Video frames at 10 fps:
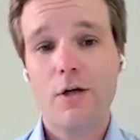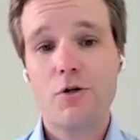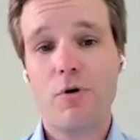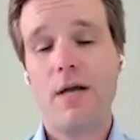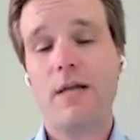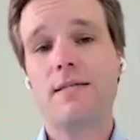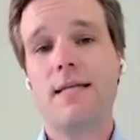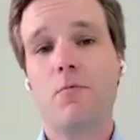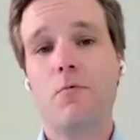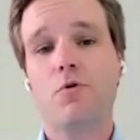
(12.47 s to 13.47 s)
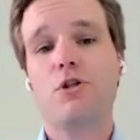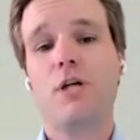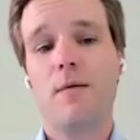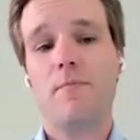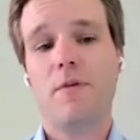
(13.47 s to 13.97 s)
trends that will
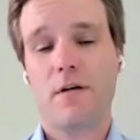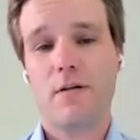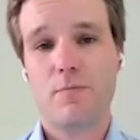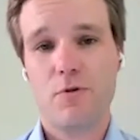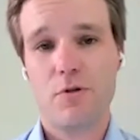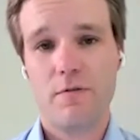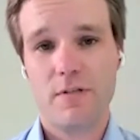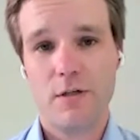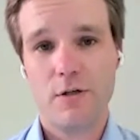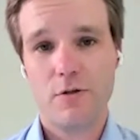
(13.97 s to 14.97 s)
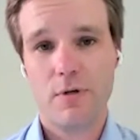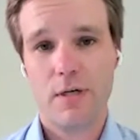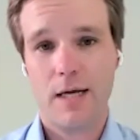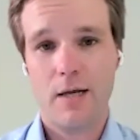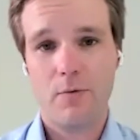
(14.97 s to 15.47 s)
shape the customer service
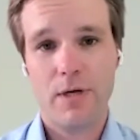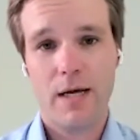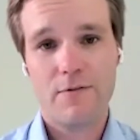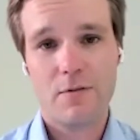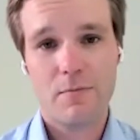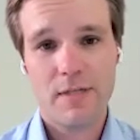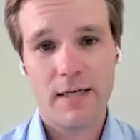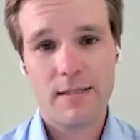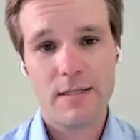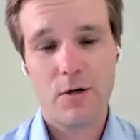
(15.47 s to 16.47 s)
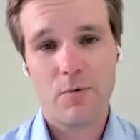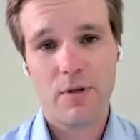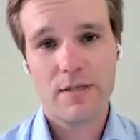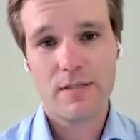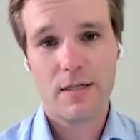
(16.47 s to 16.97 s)
industry. And we have some titans here
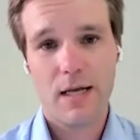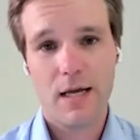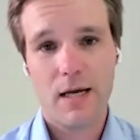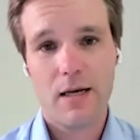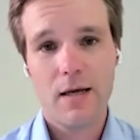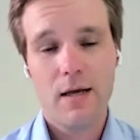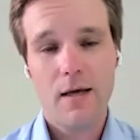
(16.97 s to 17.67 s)
with us today